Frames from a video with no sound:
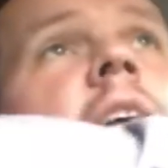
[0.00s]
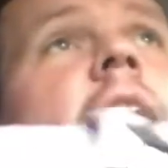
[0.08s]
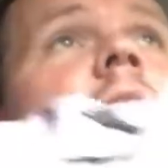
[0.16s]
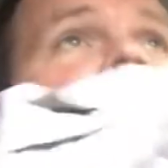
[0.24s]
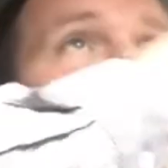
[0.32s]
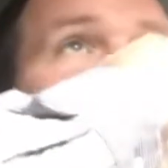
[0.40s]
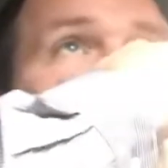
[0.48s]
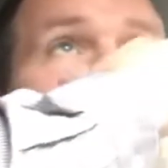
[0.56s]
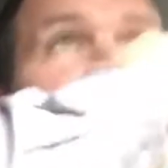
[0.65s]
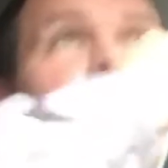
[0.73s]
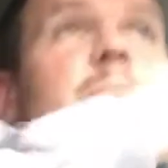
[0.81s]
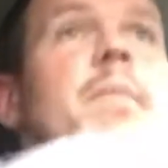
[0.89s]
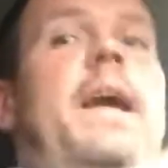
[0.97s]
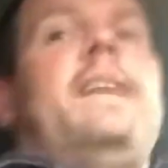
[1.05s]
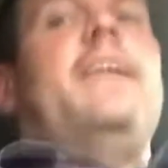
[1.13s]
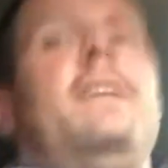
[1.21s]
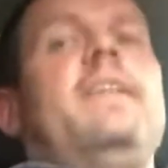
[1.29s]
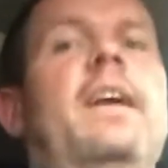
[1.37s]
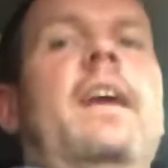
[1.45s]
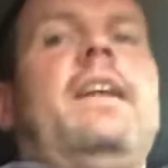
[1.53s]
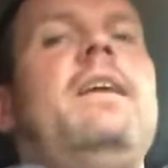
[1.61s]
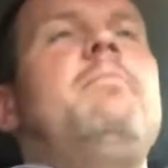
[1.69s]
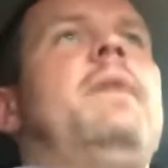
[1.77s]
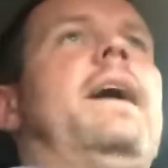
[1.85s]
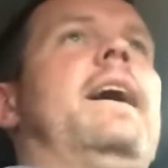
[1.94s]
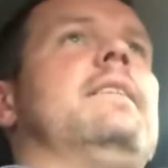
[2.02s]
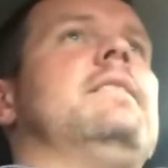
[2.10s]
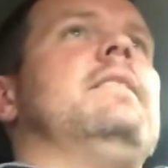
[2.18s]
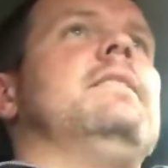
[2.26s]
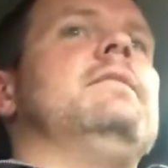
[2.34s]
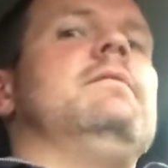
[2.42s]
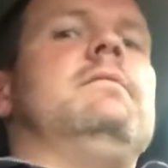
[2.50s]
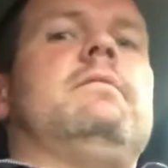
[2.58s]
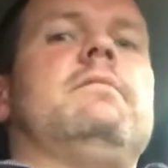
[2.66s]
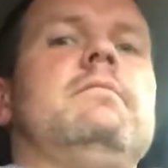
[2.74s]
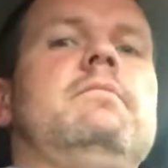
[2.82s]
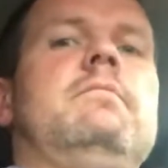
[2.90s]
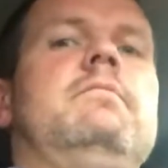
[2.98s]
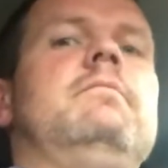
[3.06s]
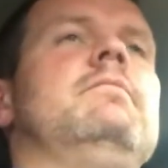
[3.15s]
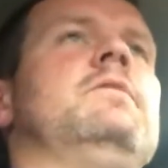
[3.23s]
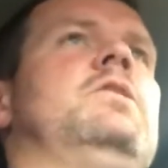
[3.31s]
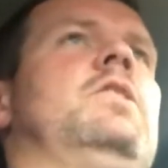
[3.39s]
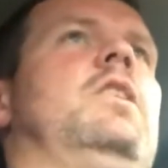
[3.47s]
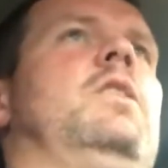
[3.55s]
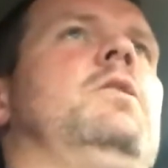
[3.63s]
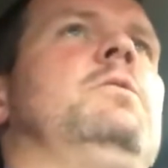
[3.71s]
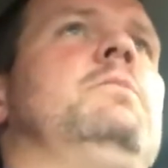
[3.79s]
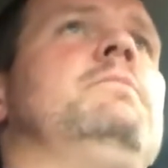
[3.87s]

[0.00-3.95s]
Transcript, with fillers: obviously, they're making an impact. So,